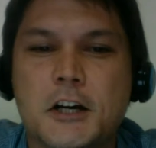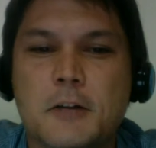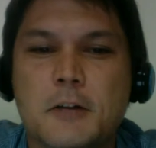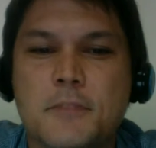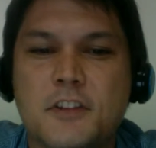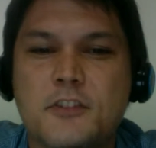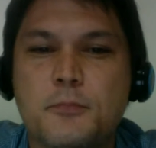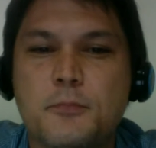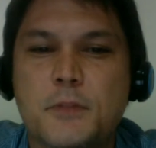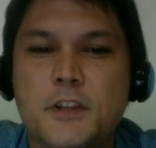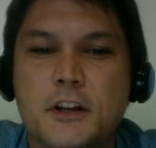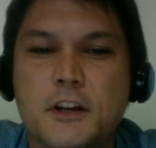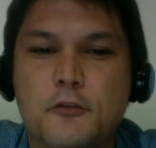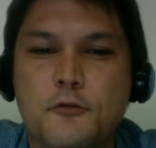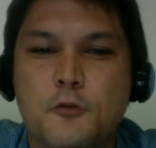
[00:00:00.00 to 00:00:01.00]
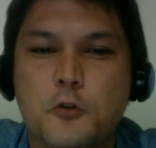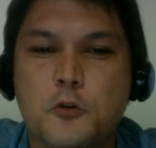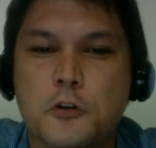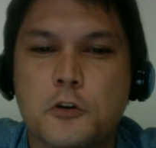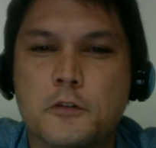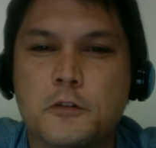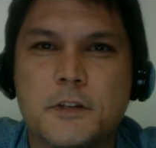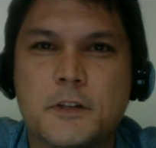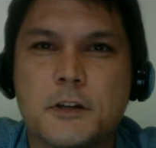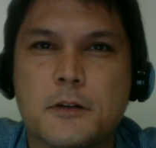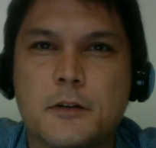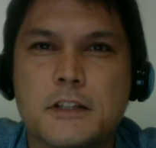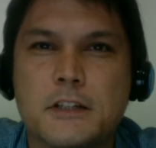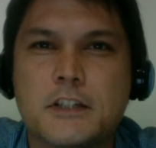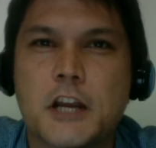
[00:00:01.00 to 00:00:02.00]
that's been there for an
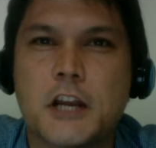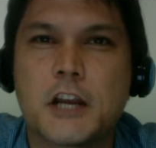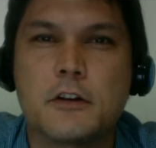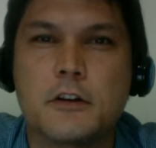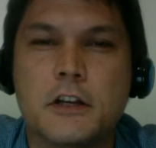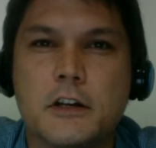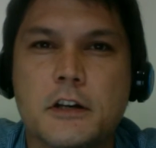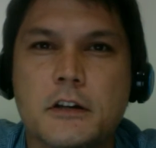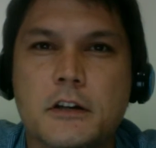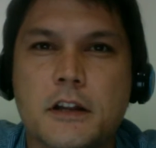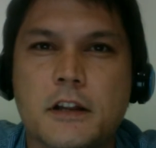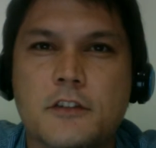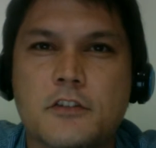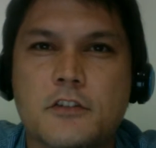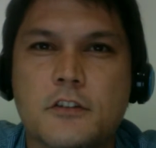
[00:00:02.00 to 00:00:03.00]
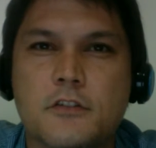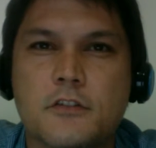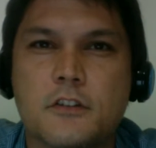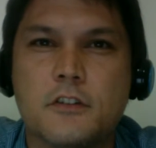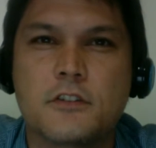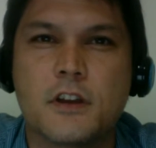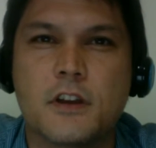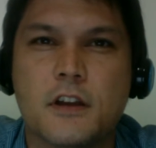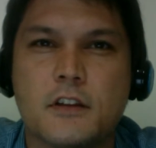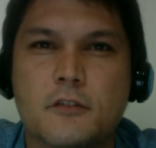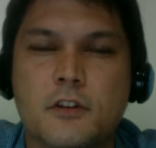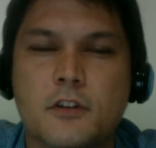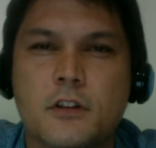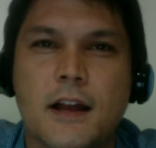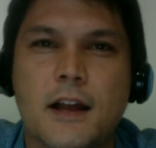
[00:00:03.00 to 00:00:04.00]
entire year and shows no sign of
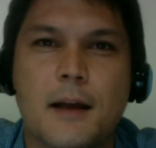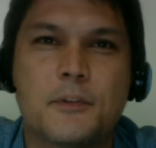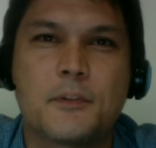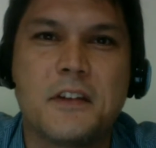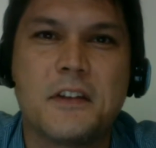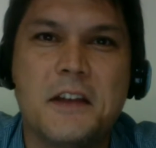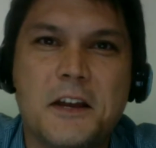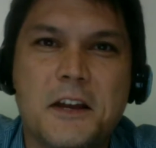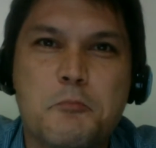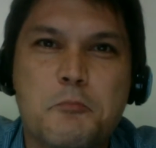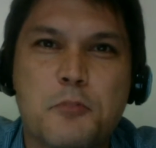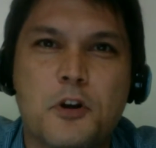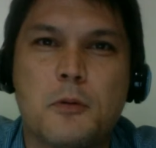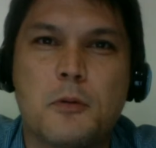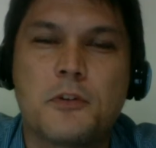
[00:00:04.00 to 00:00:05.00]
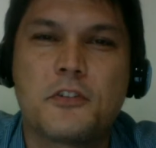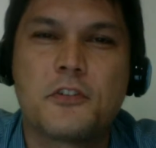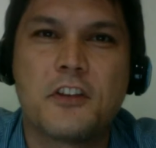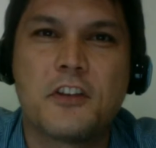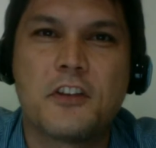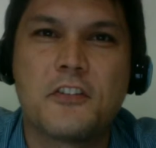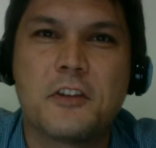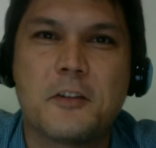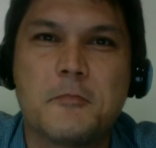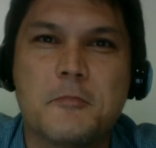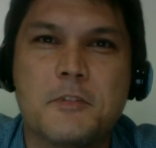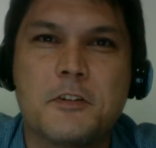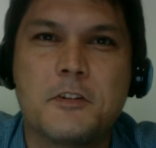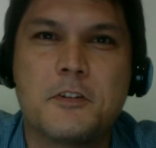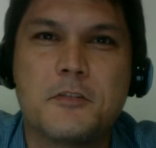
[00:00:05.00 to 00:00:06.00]
collapse probably says that
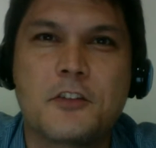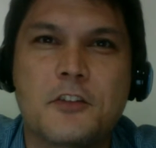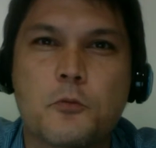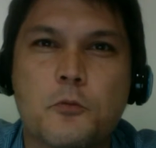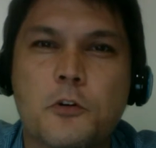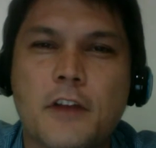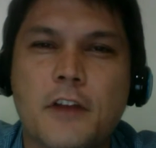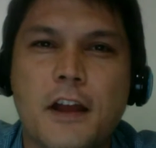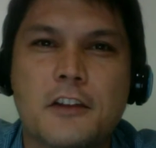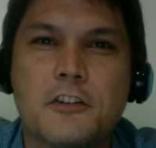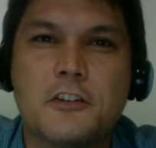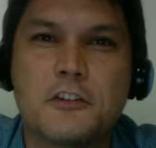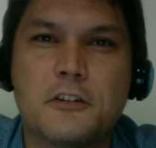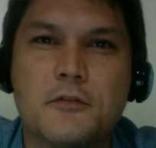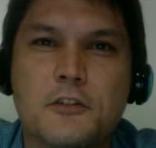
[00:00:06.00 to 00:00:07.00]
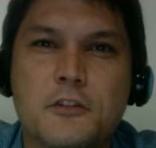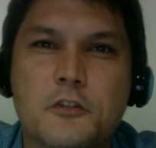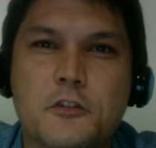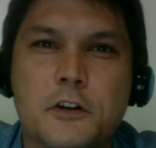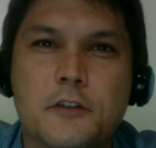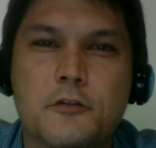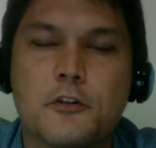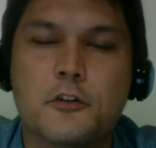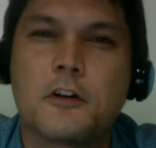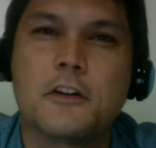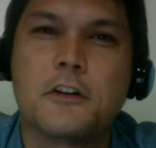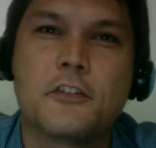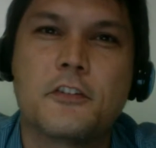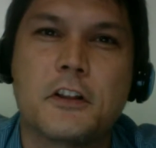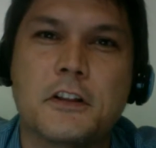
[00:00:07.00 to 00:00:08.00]
that's worth adding to your inventory if you're already
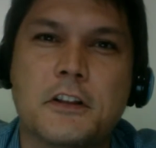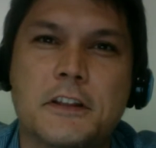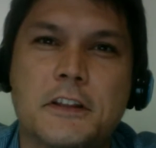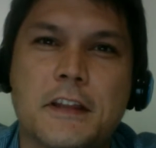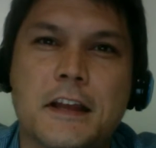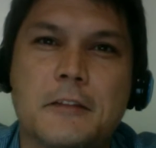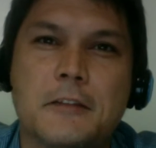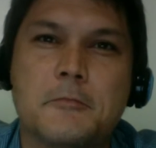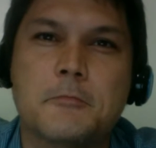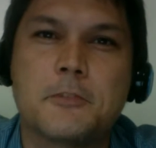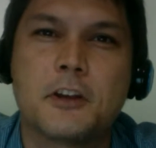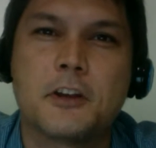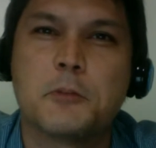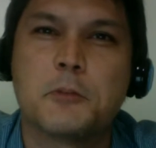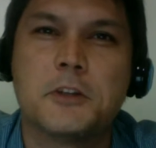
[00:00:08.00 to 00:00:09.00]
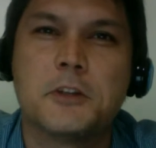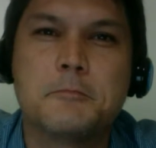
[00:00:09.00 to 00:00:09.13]
selling in that segment.